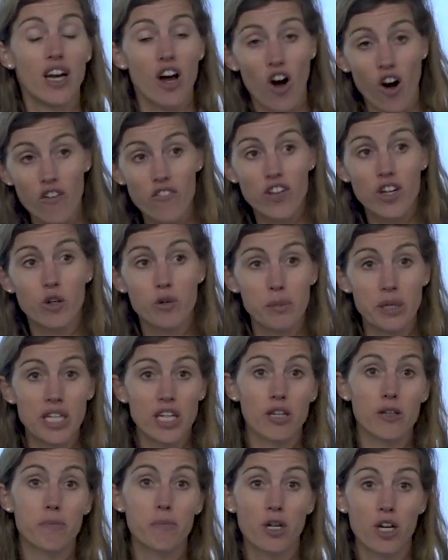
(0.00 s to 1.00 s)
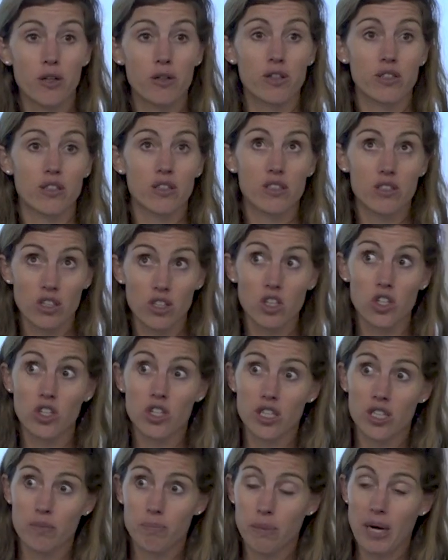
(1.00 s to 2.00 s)
Hopefully it will be
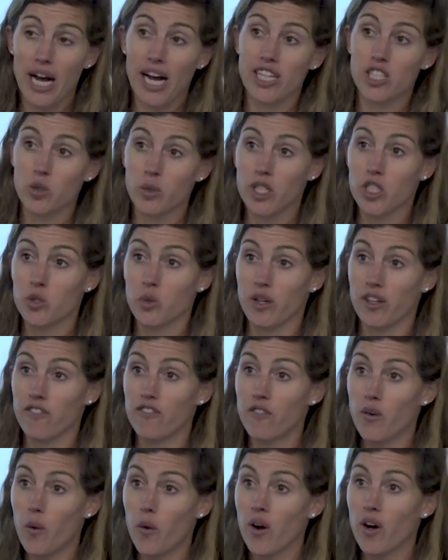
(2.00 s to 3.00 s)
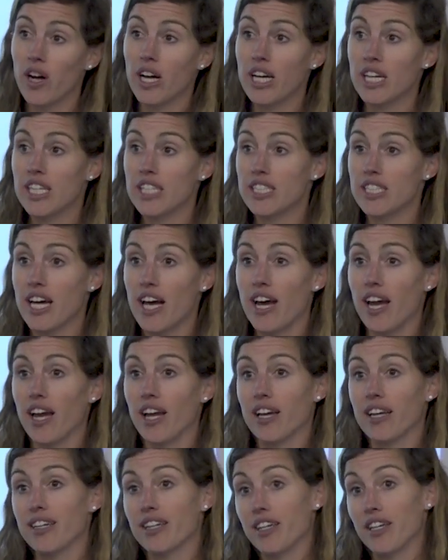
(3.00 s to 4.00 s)
concluded by 2024,
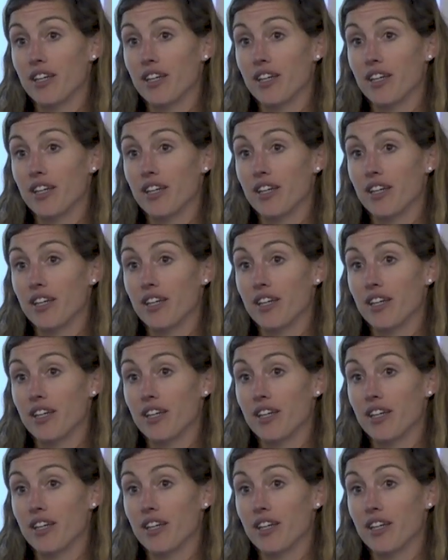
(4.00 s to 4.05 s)
saying,